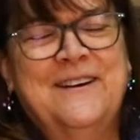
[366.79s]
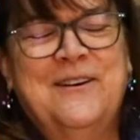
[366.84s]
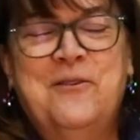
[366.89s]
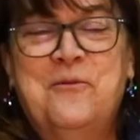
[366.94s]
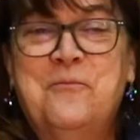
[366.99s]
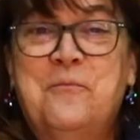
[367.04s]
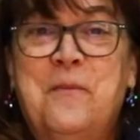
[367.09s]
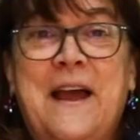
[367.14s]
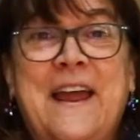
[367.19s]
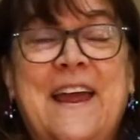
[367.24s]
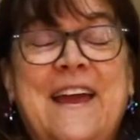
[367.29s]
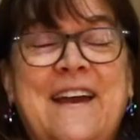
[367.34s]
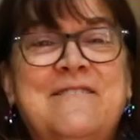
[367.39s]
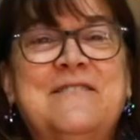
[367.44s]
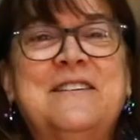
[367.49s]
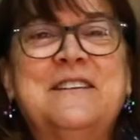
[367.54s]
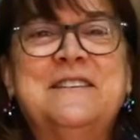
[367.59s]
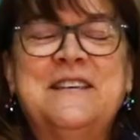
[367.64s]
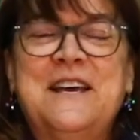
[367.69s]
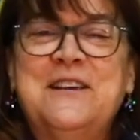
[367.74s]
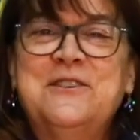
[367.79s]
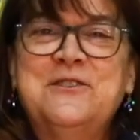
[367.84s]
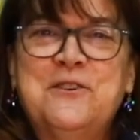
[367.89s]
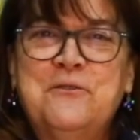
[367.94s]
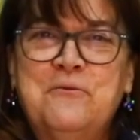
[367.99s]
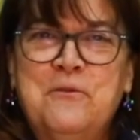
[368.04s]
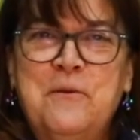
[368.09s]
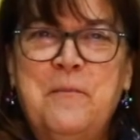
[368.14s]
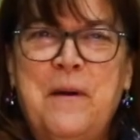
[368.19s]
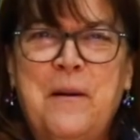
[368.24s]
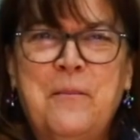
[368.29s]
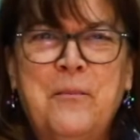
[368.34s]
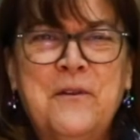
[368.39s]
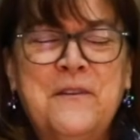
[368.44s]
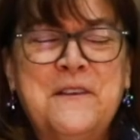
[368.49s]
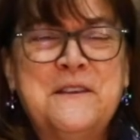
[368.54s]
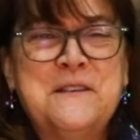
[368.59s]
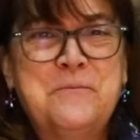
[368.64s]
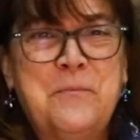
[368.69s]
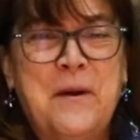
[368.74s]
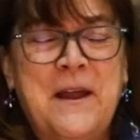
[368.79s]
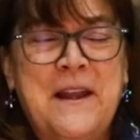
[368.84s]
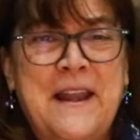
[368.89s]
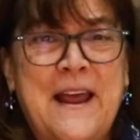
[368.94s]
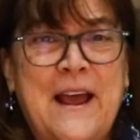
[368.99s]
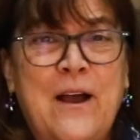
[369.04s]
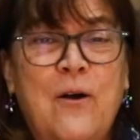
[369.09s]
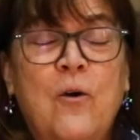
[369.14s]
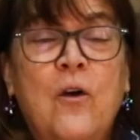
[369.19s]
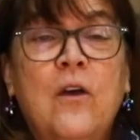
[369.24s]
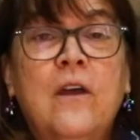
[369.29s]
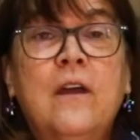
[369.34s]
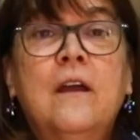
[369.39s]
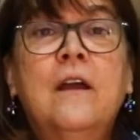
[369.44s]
Oh my heavens, I should remember this by now.